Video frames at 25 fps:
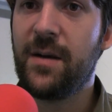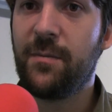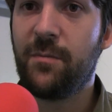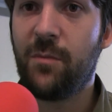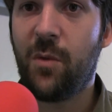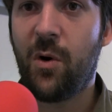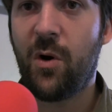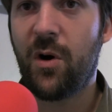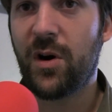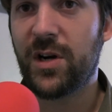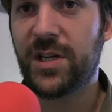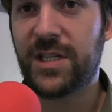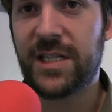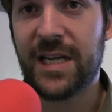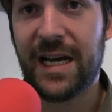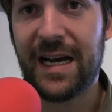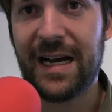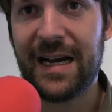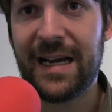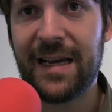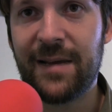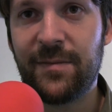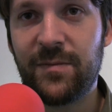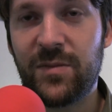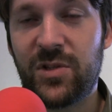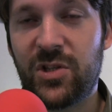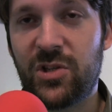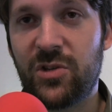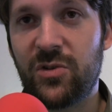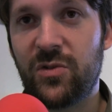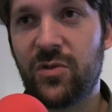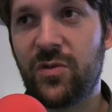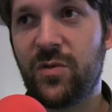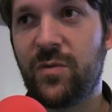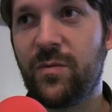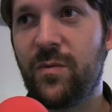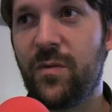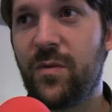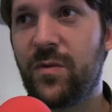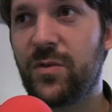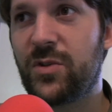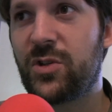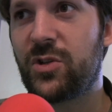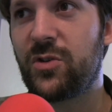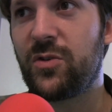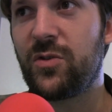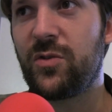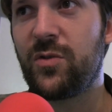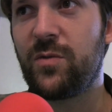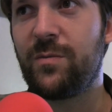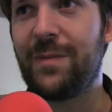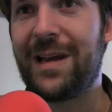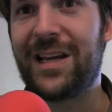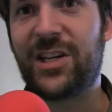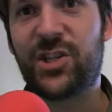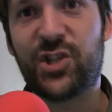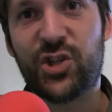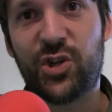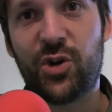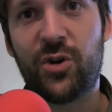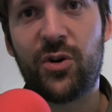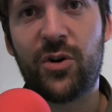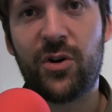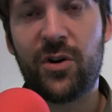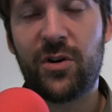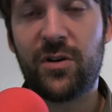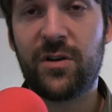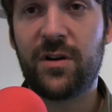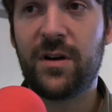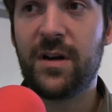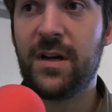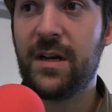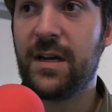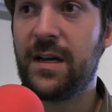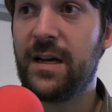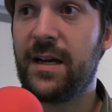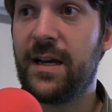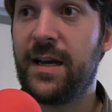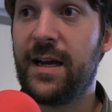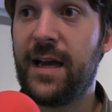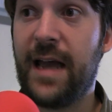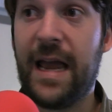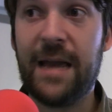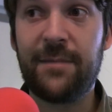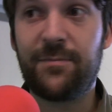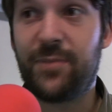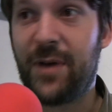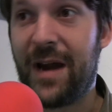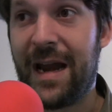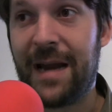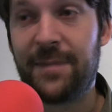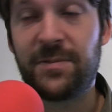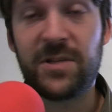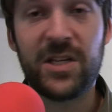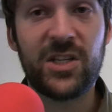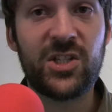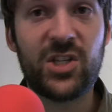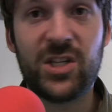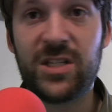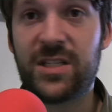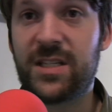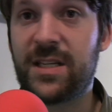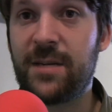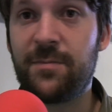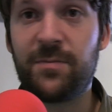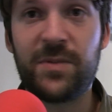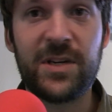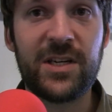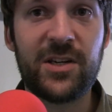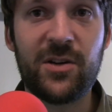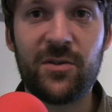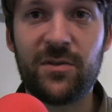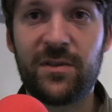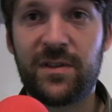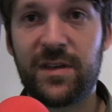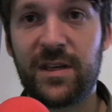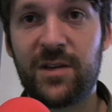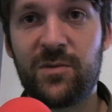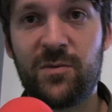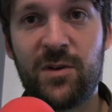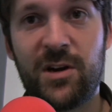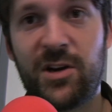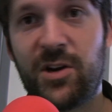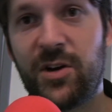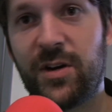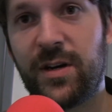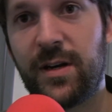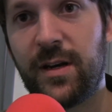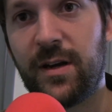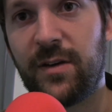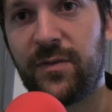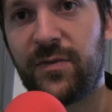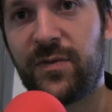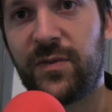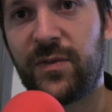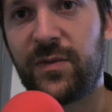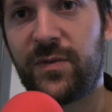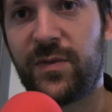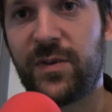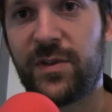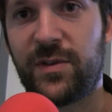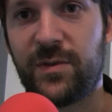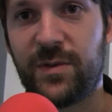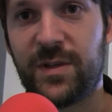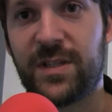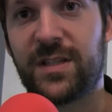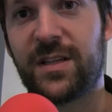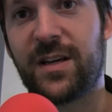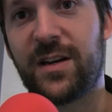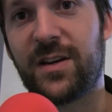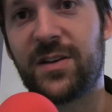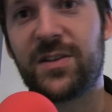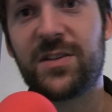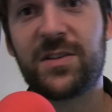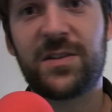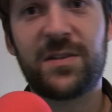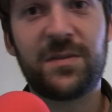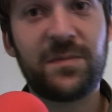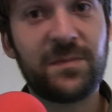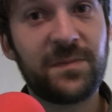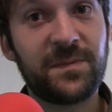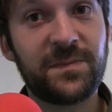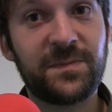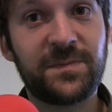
more time to make sure, and perhaps they just simply don't think we're good enough for 3 stars.